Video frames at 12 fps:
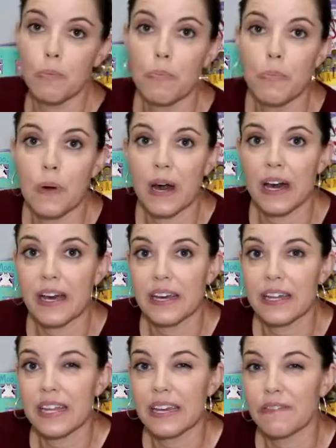
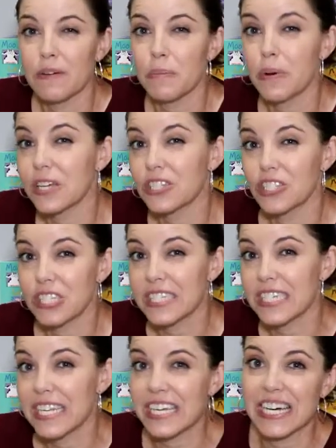but if a book is just
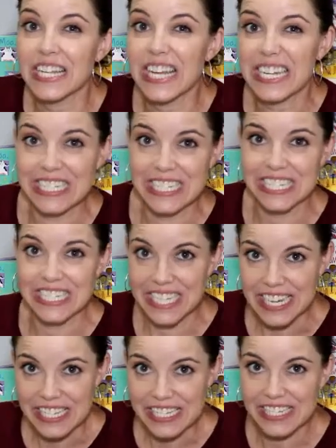sitting collecting
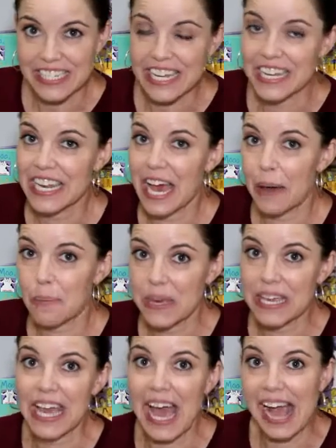dust and not
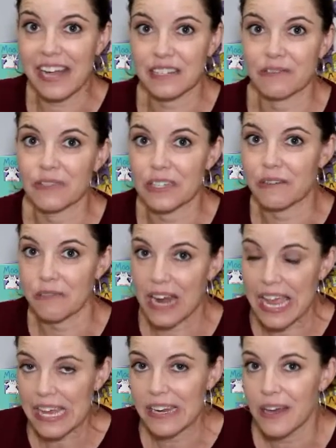being actively
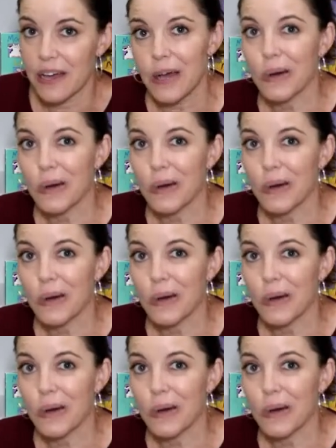read,